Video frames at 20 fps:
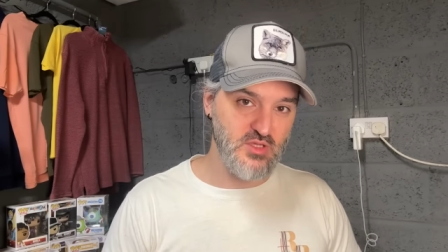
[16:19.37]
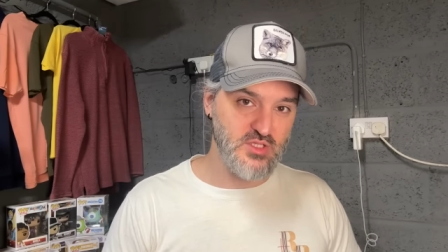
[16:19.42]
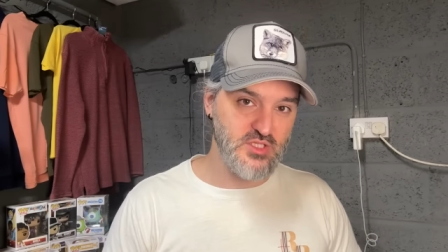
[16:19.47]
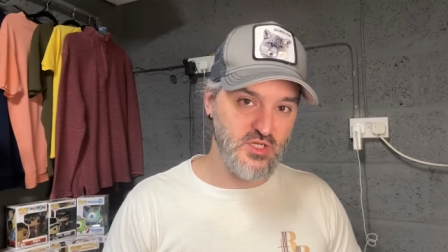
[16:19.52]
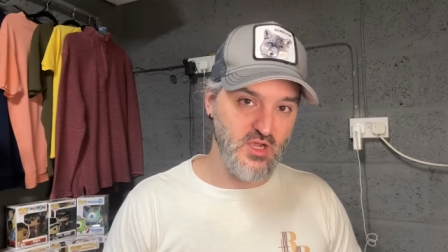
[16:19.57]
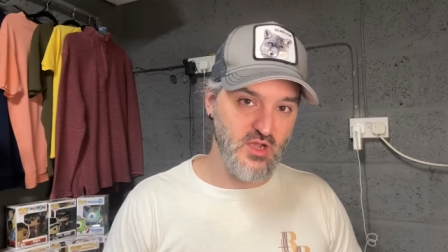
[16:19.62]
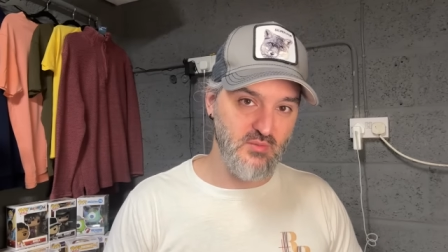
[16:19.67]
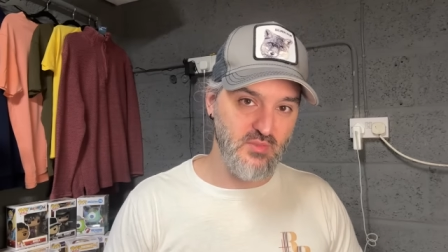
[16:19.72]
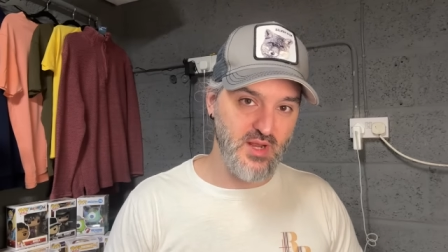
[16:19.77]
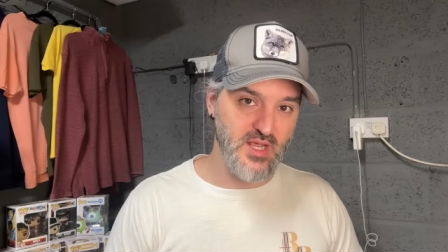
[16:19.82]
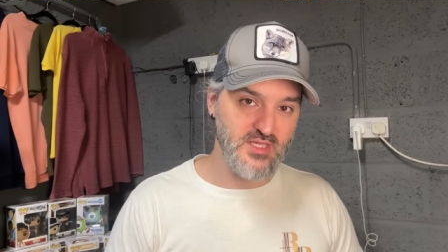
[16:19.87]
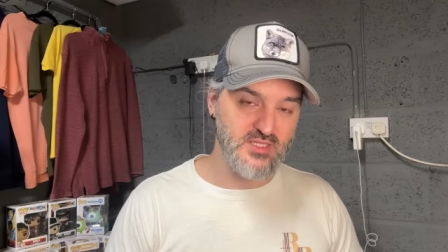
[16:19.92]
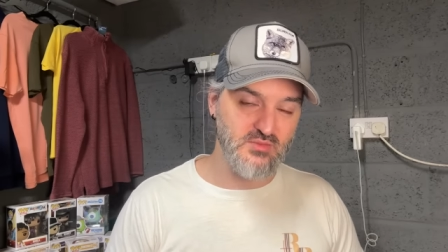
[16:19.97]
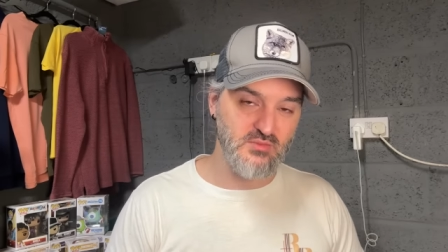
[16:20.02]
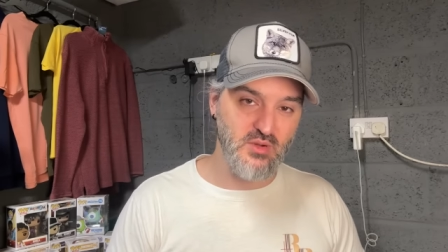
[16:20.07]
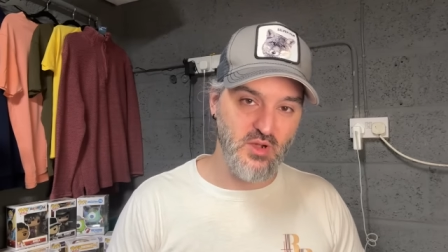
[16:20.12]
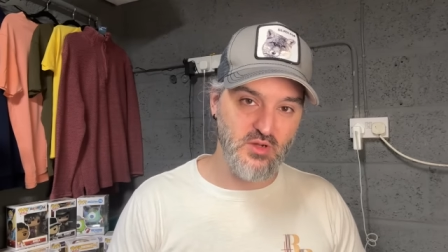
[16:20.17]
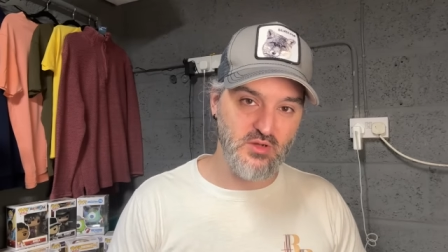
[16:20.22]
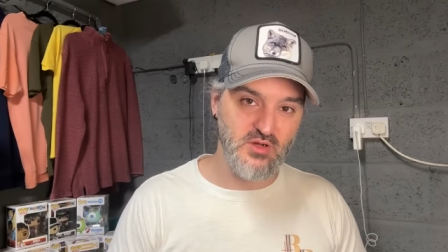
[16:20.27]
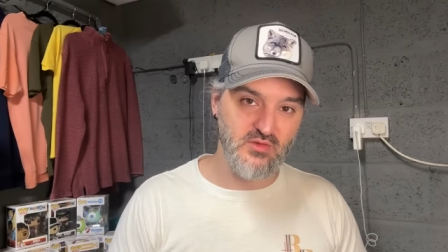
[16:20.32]
to go and play some
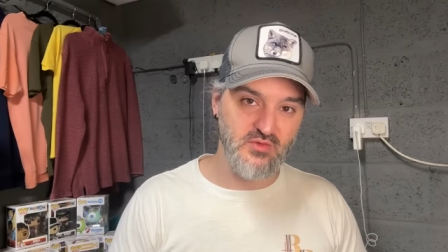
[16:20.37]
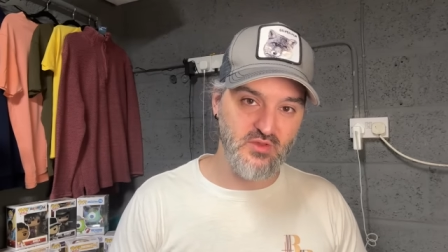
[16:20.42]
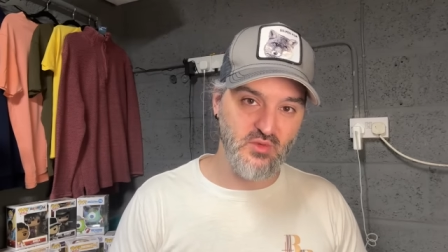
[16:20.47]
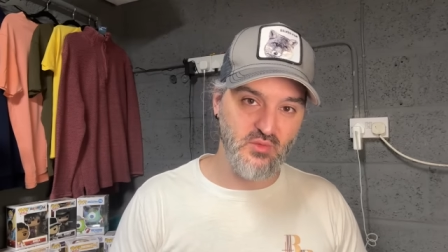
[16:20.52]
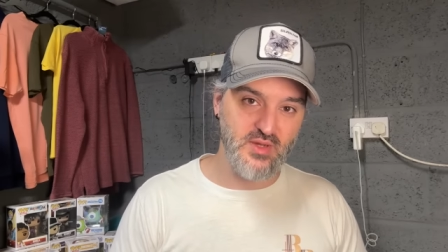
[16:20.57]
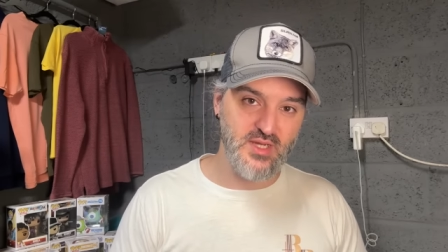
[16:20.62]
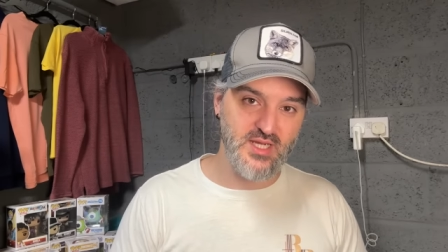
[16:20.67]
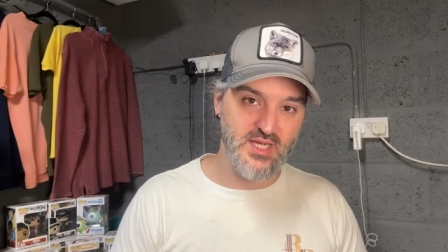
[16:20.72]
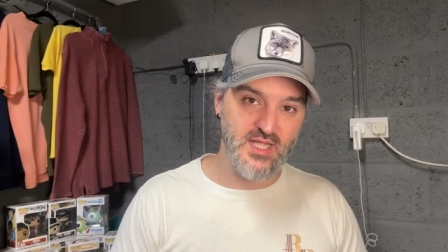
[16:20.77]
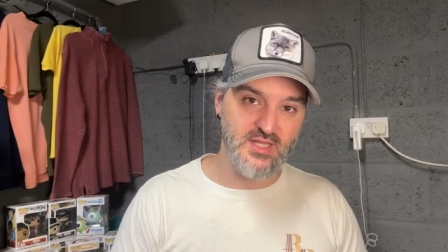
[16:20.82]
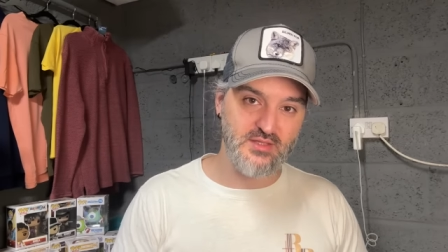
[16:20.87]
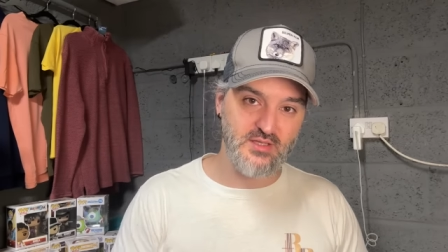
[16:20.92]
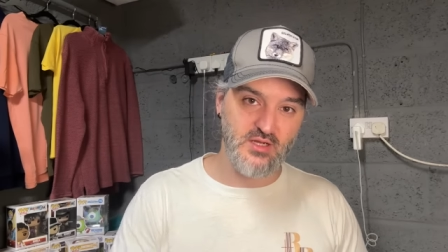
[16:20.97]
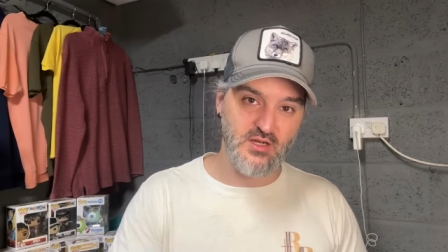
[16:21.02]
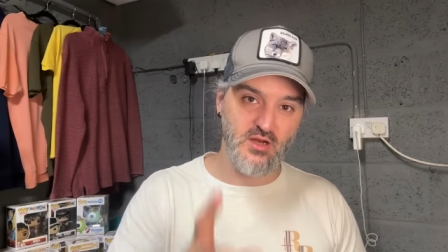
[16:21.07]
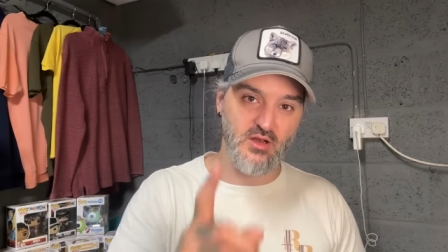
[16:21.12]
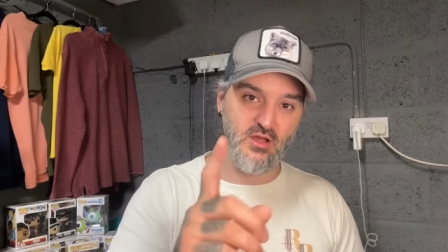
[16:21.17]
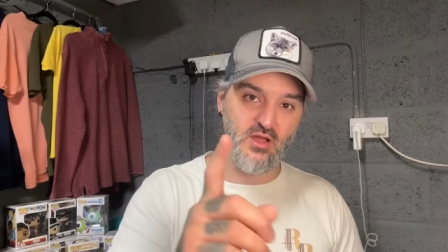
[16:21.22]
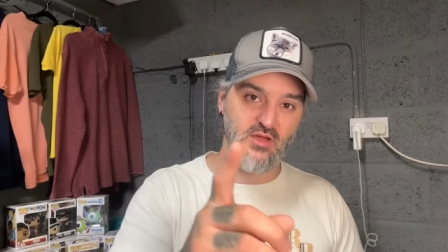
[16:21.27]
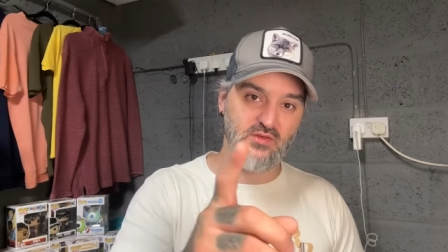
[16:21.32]
poker for the weekend. The
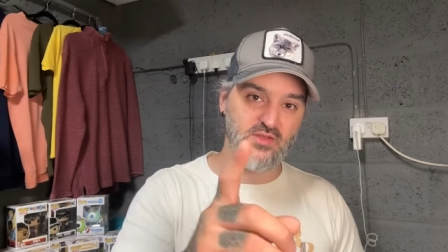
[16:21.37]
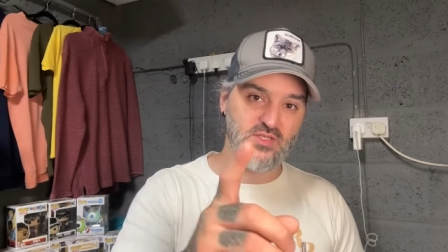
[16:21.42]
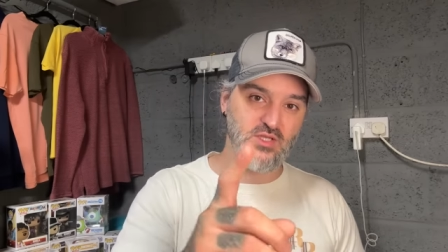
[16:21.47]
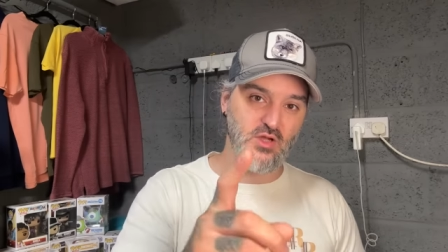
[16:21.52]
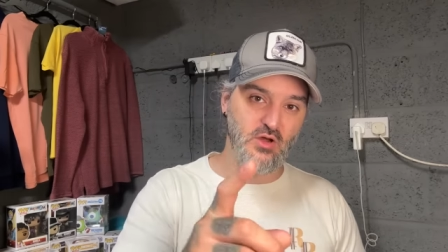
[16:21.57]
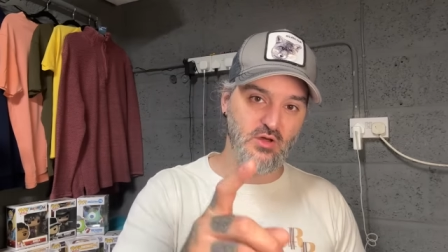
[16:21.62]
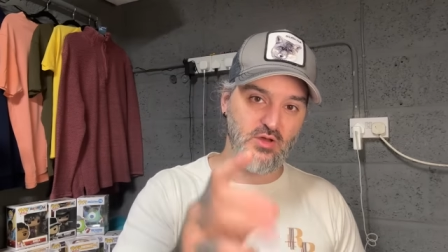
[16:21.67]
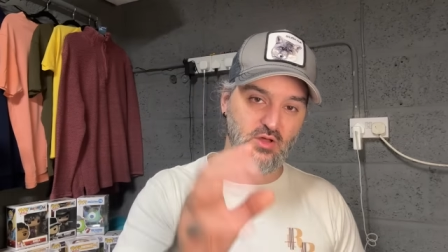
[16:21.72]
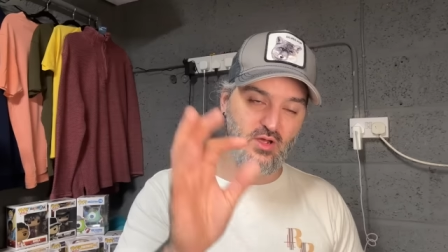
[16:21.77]
Goliath is on.